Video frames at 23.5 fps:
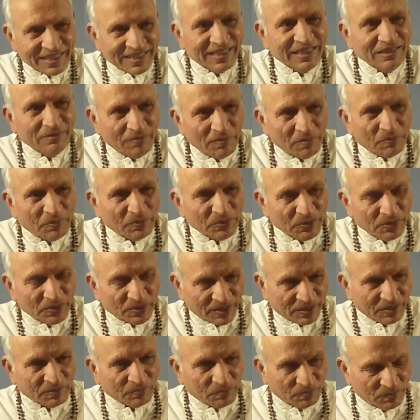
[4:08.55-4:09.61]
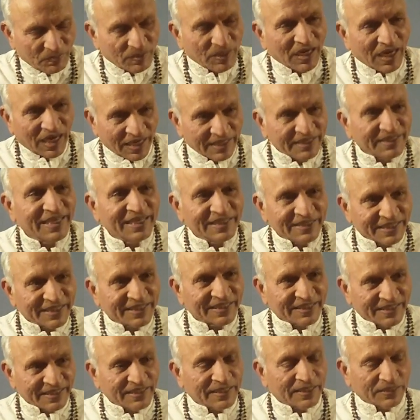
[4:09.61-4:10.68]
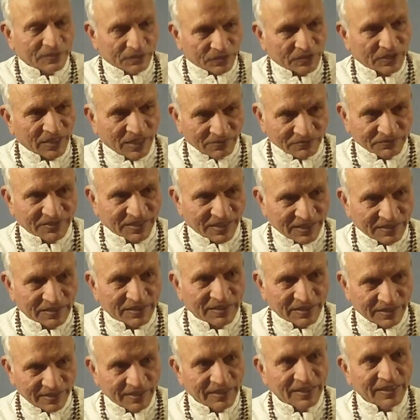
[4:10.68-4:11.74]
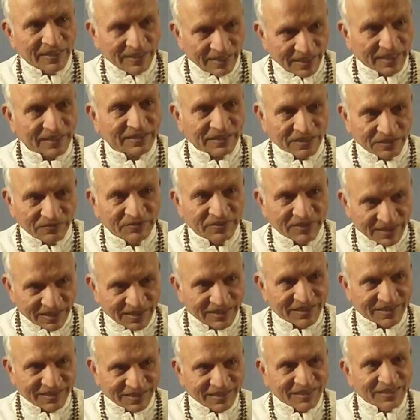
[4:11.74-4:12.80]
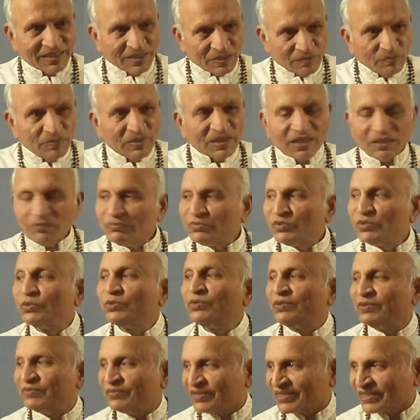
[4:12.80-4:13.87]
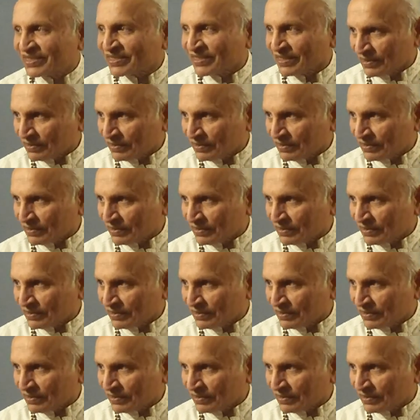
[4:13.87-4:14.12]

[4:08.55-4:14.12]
give up your identity and self-centered activities, become universal.